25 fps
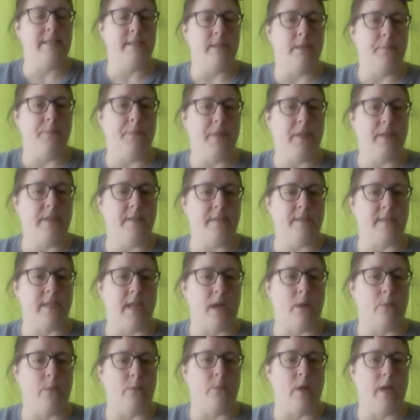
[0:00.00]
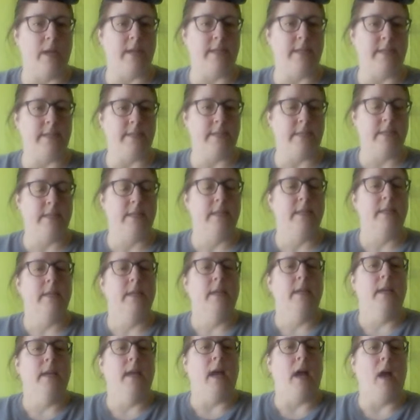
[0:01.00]
something's not right,
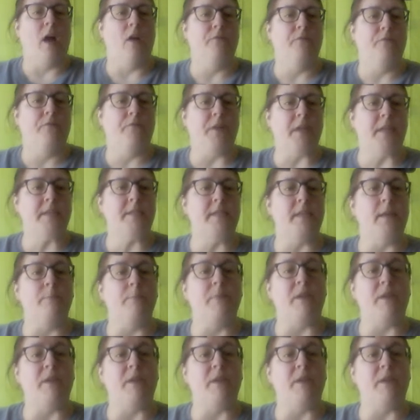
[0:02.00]
I'll fix it